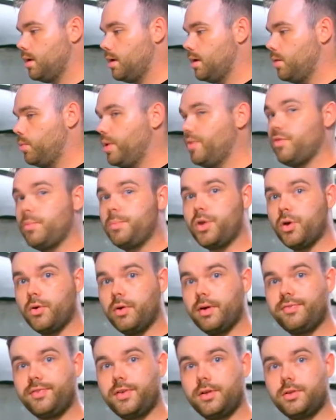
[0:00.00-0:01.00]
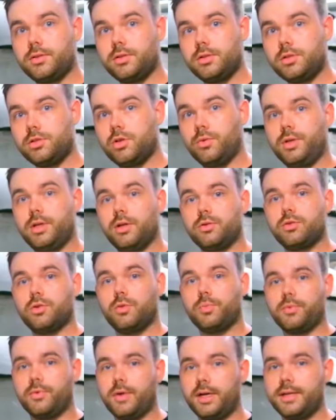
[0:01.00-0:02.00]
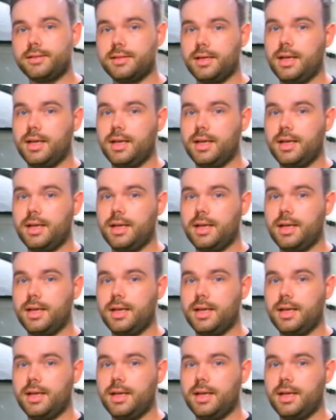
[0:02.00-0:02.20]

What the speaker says: We have a Mura filter, so we don't operate